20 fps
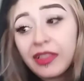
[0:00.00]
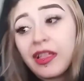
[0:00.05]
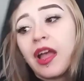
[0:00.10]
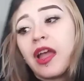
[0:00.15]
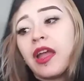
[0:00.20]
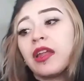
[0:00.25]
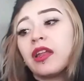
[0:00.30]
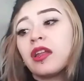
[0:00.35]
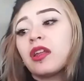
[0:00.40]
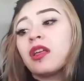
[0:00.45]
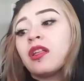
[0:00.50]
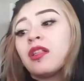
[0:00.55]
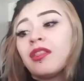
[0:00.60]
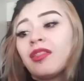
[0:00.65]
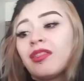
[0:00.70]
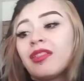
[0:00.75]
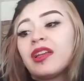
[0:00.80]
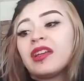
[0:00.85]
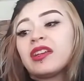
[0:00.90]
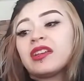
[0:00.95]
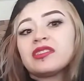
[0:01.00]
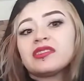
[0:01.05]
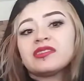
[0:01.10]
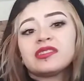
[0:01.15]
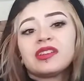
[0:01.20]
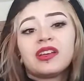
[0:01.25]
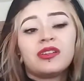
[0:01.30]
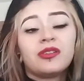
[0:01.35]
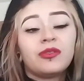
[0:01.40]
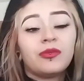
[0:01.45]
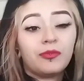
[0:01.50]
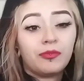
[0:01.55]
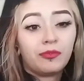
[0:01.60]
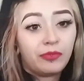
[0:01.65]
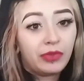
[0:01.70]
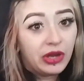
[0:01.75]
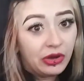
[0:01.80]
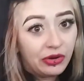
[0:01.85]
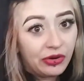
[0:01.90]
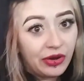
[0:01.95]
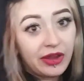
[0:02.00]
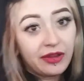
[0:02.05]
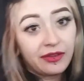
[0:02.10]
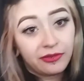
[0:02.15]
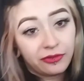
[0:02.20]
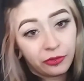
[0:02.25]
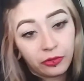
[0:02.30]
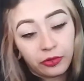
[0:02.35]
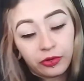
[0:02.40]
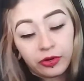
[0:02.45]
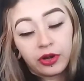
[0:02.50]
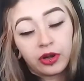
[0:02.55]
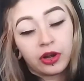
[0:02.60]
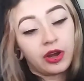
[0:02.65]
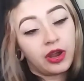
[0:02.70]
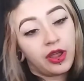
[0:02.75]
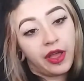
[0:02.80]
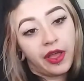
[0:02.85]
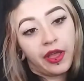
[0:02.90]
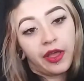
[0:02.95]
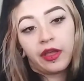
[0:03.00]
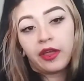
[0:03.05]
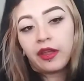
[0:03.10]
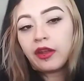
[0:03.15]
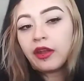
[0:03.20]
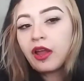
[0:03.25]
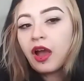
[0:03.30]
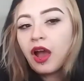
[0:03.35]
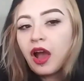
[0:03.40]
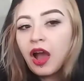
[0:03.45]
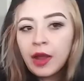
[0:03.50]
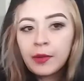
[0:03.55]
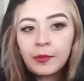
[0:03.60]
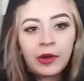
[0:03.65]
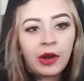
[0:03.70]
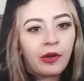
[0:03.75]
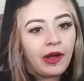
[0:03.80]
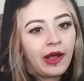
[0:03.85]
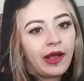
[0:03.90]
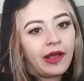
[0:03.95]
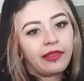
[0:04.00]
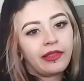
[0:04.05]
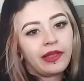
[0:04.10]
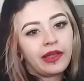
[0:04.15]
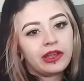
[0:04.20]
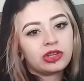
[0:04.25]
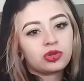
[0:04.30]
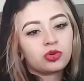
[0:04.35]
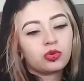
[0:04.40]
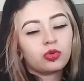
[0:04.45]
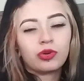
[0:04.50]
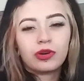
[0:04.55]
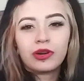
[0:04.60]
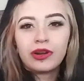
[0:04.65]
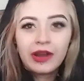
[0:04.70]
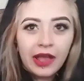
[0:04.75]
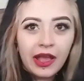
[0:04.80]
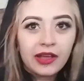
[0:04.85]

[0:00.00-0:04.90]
light. Like I said, be great for an eyebrow highlight or an